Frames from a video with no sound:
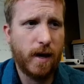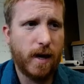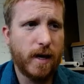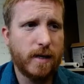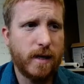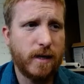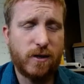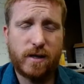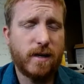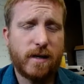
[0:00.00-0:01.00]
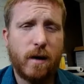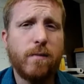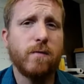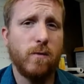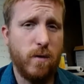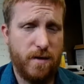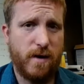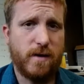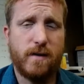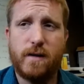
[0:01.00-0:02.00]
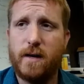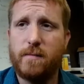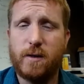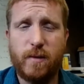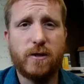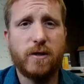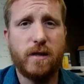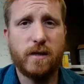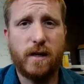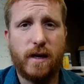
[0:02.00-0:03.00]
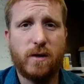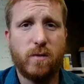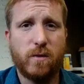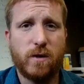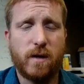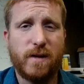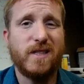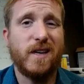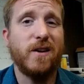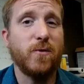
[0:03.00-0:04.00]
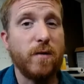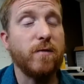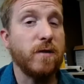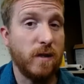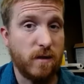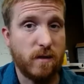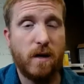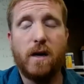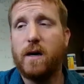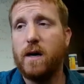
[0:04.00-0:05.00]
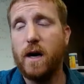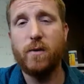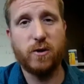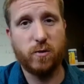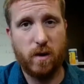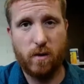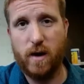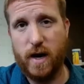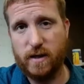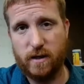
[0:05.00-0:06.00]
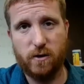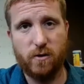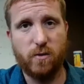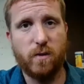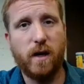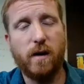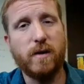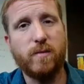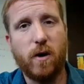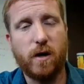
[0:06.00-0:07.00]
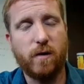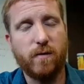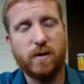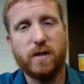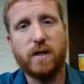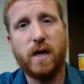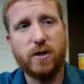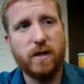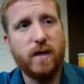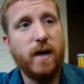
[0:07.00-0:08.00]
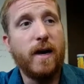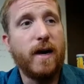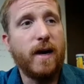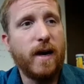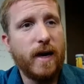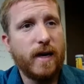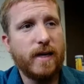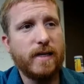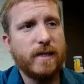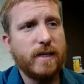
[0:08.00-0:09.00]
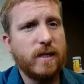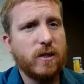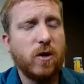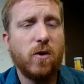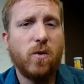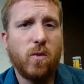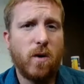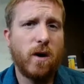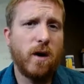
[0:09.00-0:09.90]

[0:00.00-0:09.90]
and just get comfortable with it, especially in this case when we're talking about citing references, which is what we were asked to do as part of your first discussion. And so